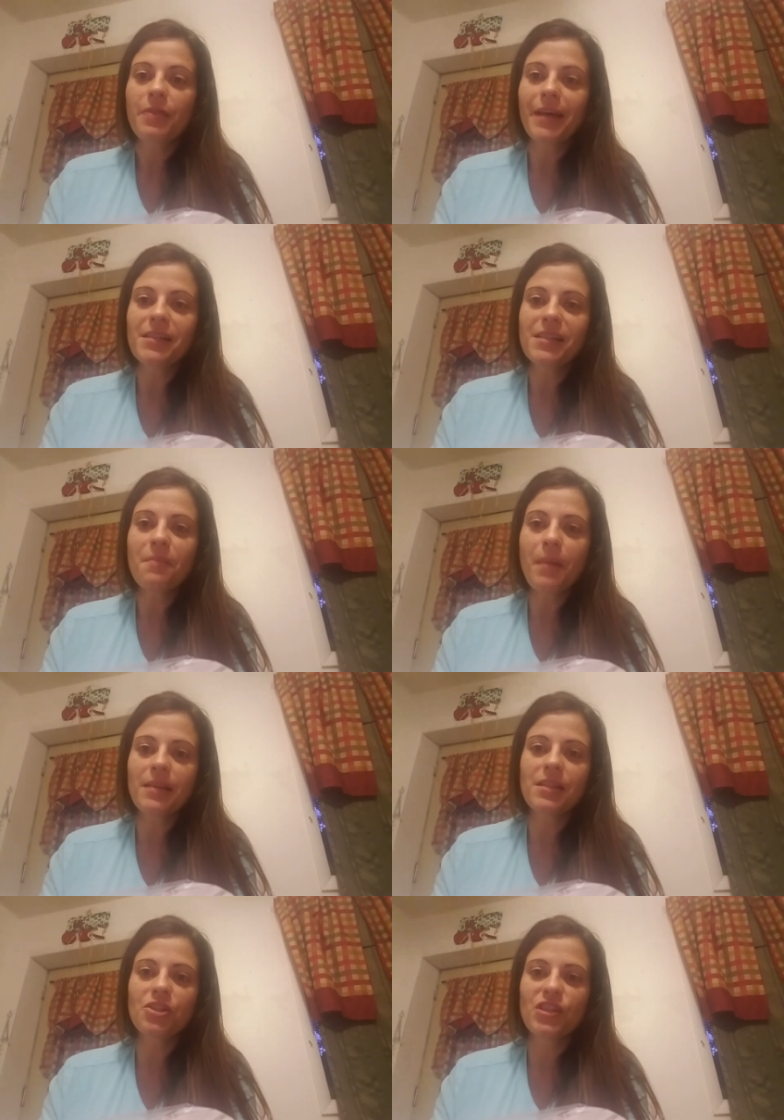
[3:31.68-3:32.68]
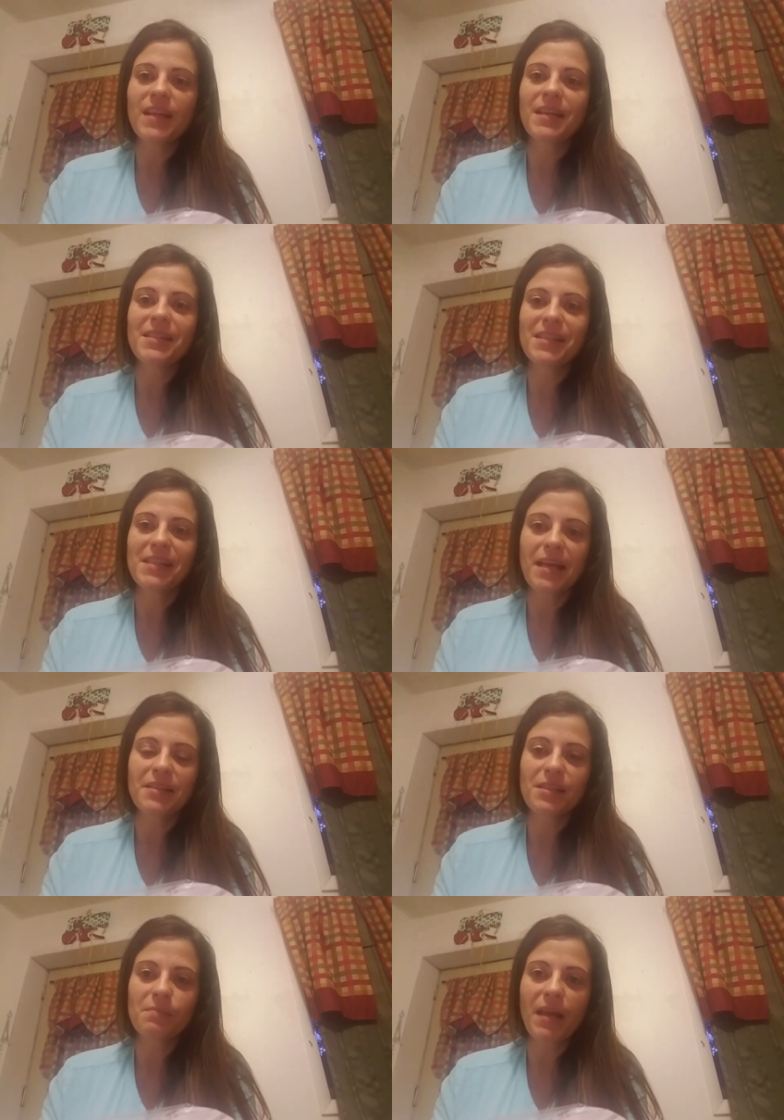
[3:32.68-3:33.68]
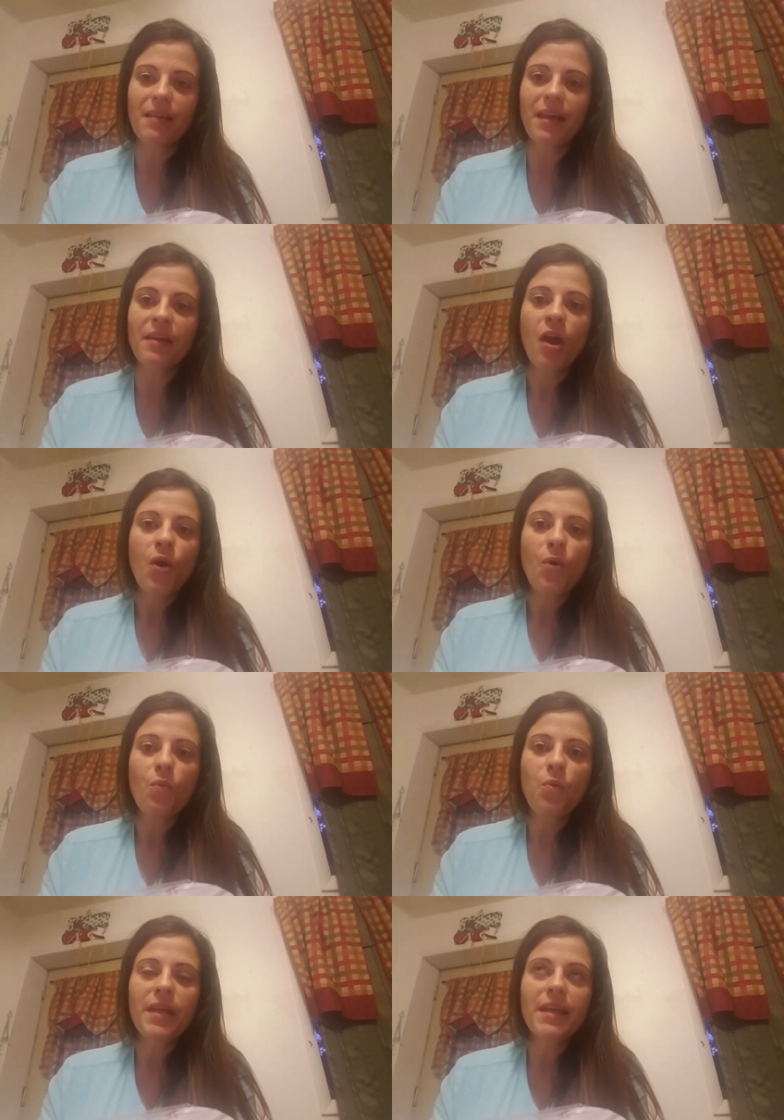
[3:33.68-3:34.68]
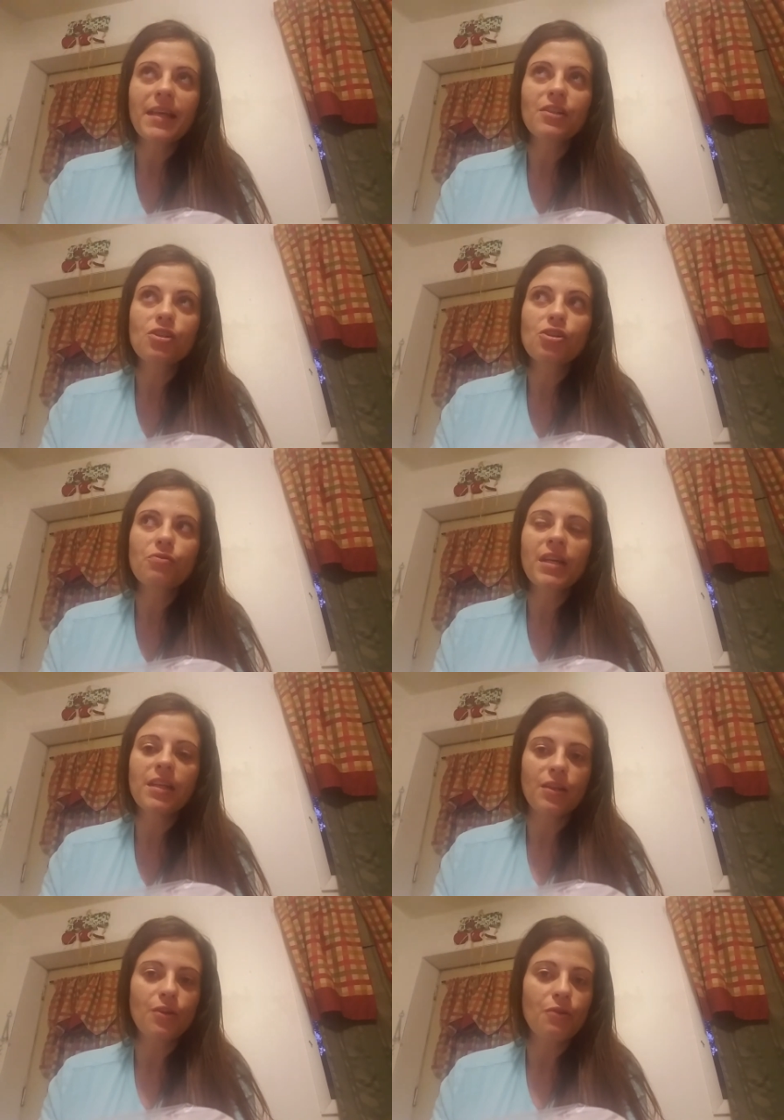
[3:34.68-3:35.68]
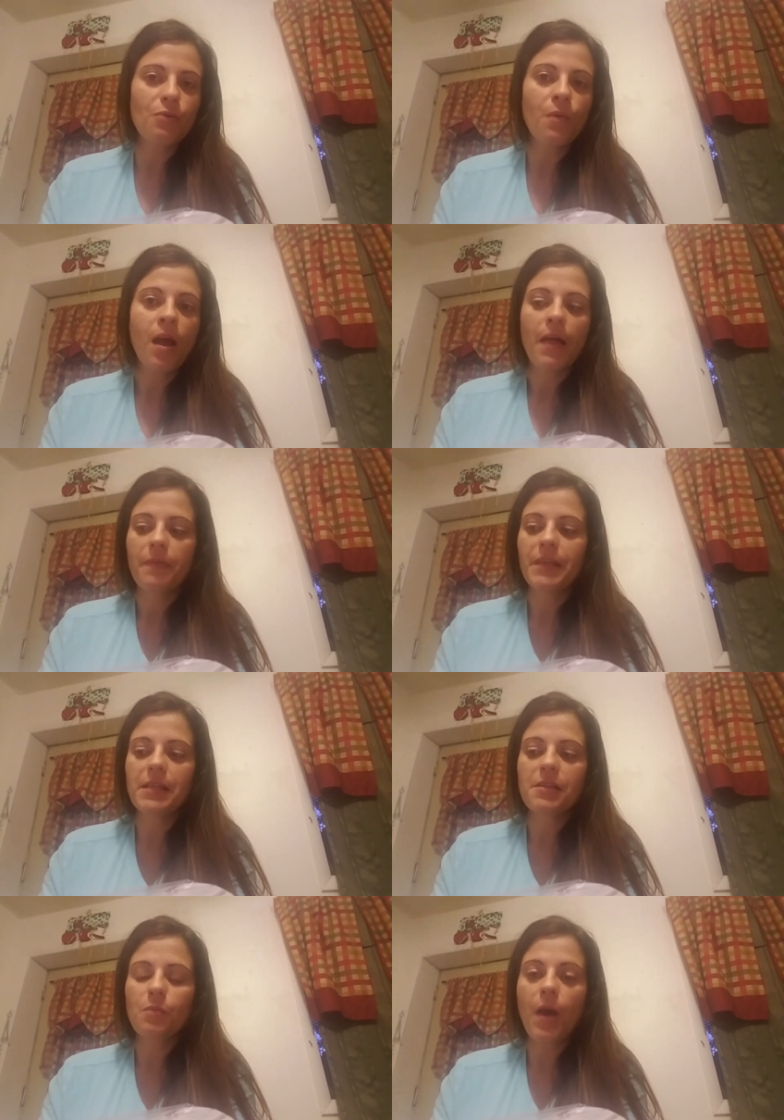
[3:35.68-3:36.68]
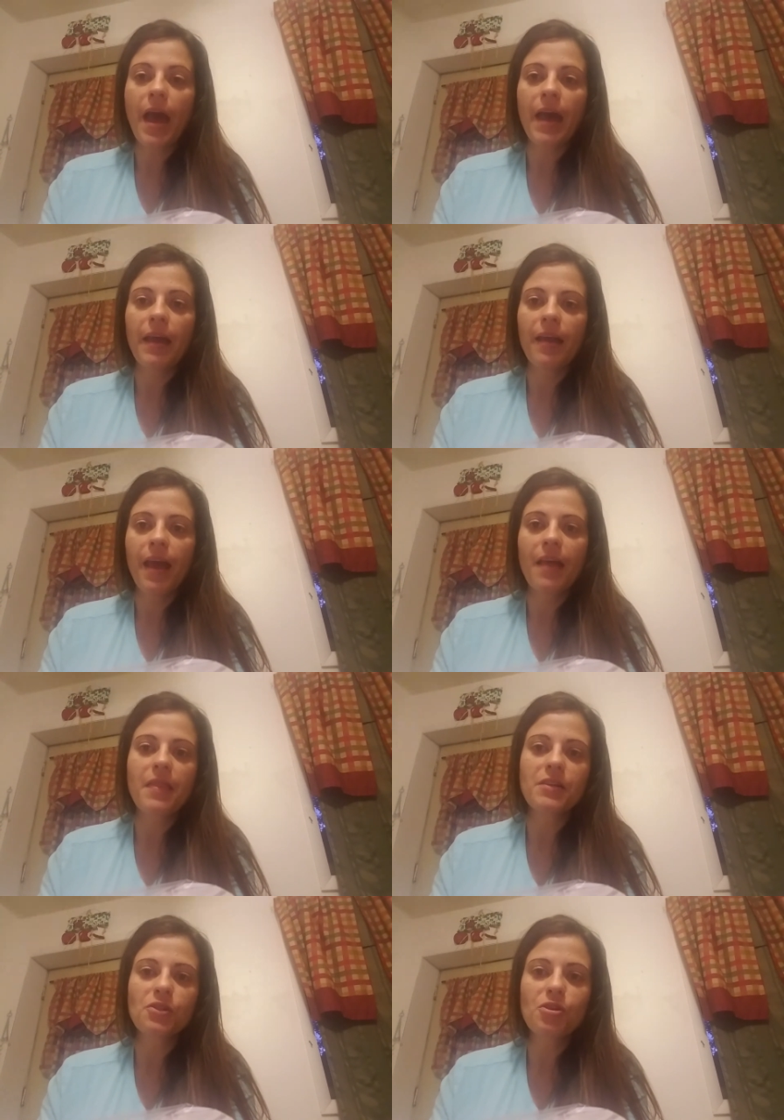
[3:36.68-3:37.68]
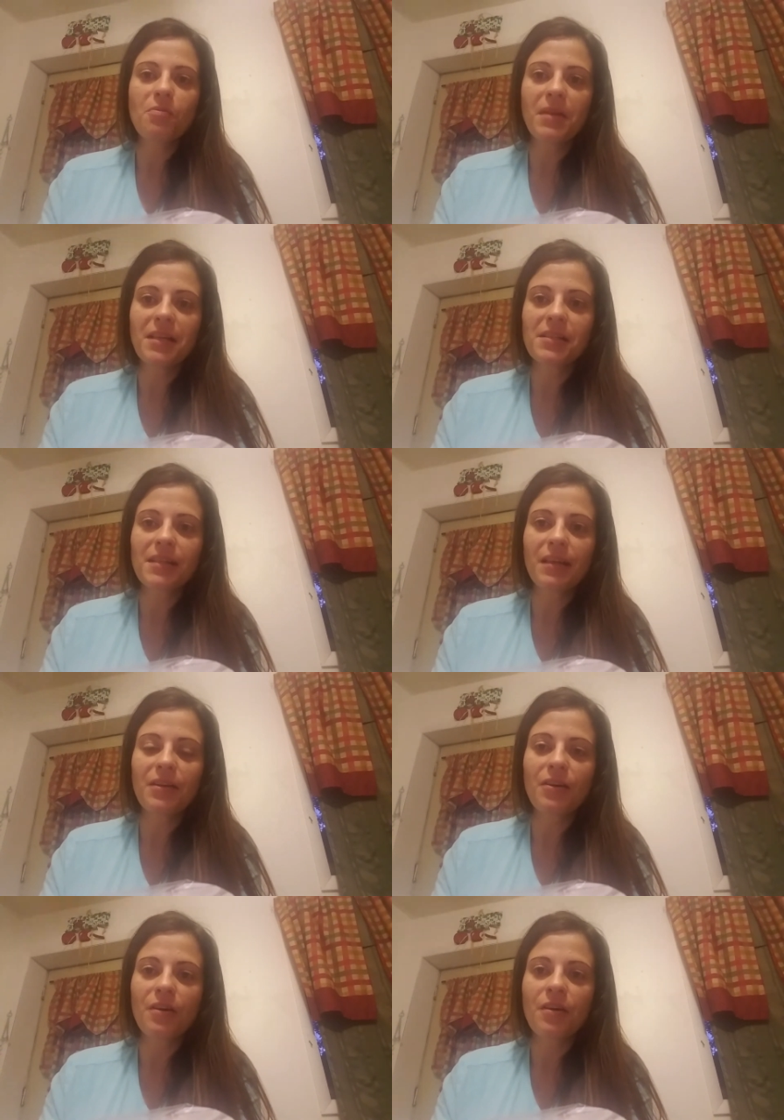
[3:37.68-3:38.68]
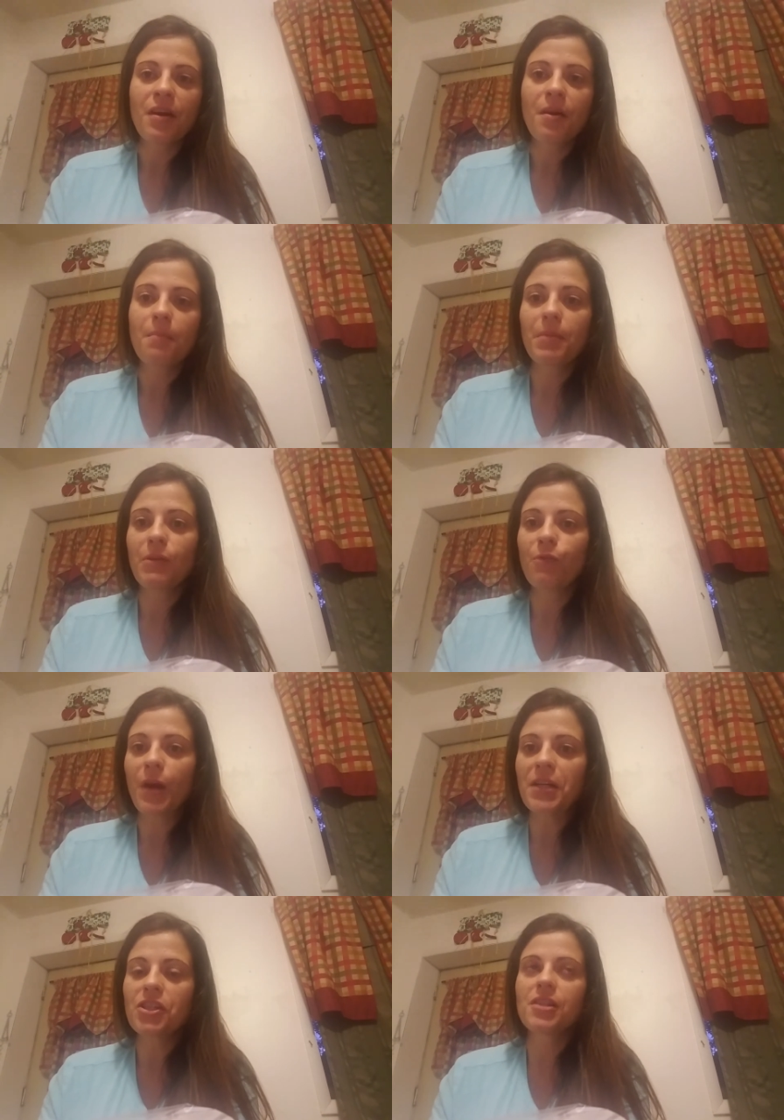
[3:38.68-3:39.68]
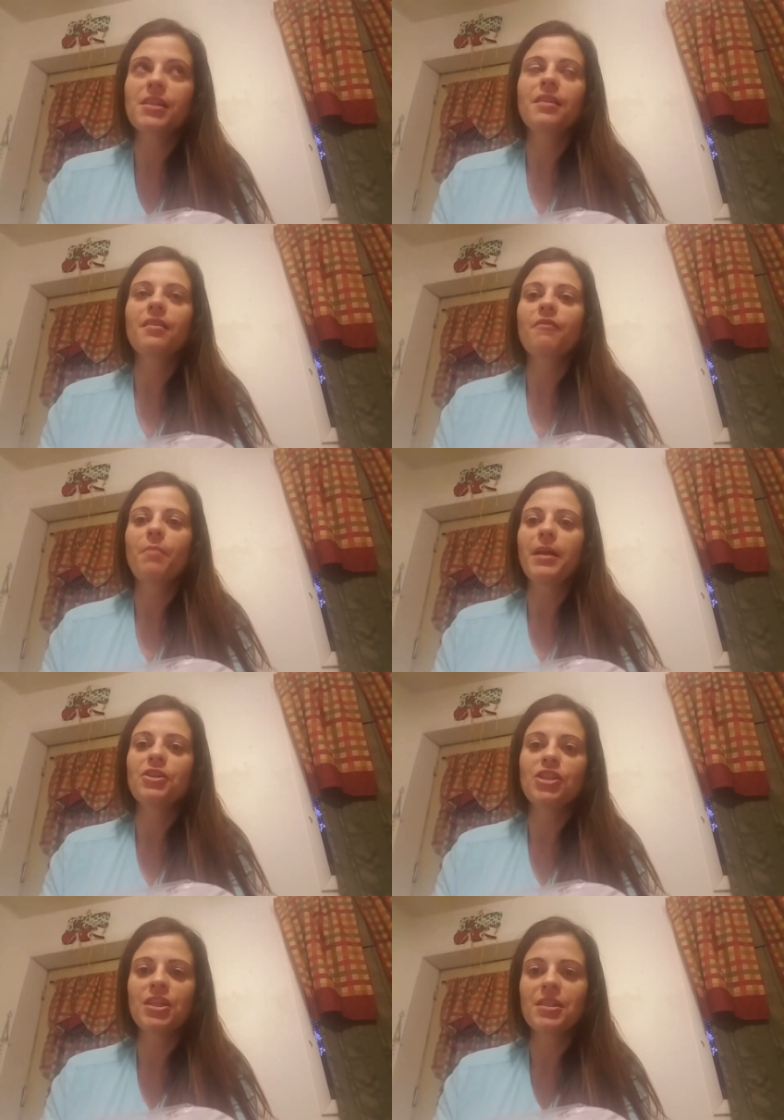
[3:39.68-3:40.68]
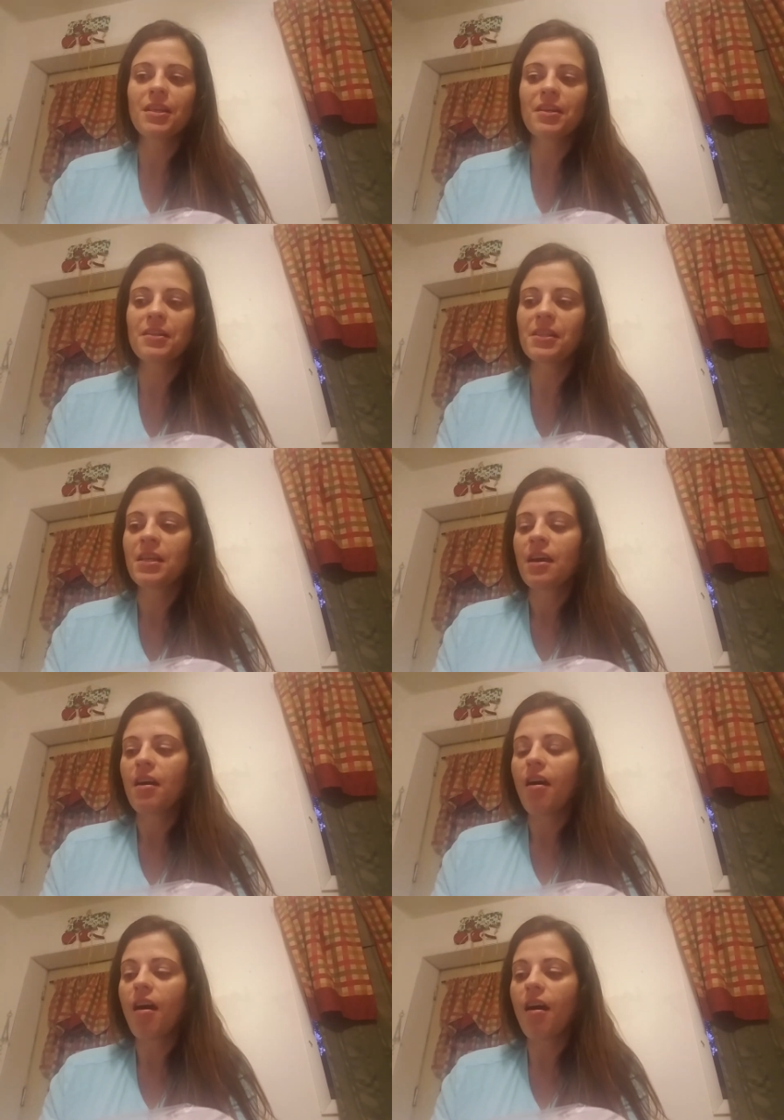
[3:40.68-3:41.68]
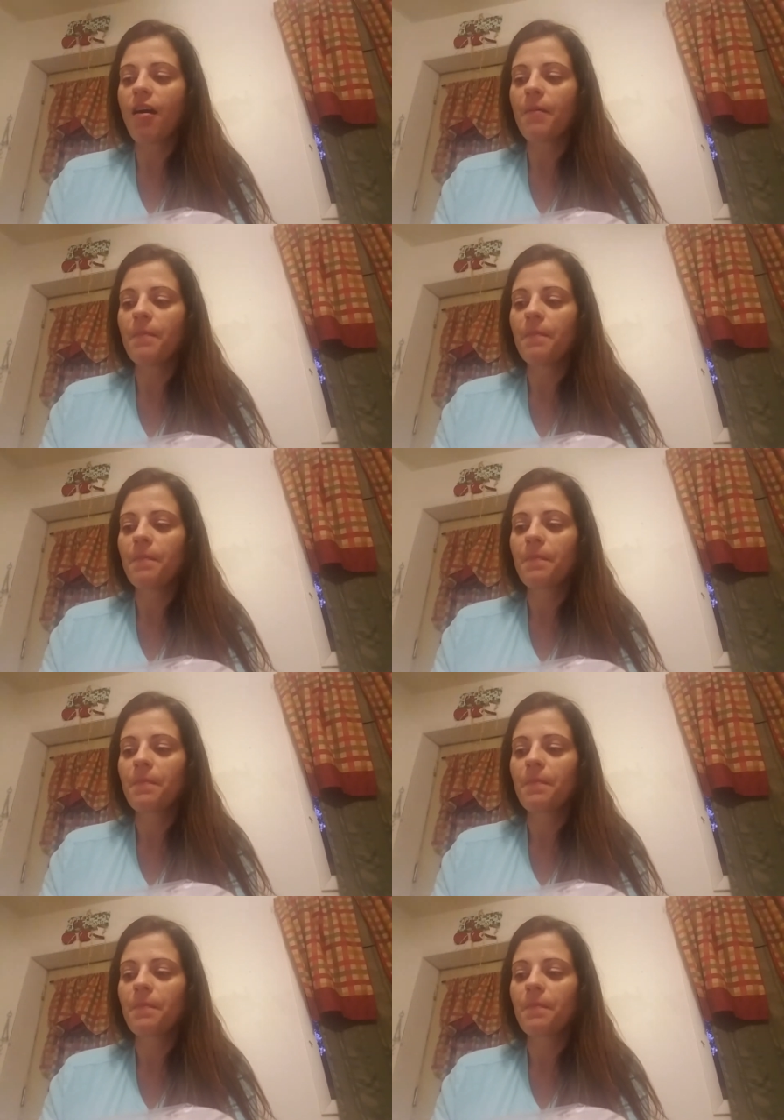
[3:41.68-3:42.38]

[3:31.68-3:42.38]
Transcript: That's the message that it sends me. Like, we can treat you this way, and then 2 minutes later be righteous and loved by Jesus. Um,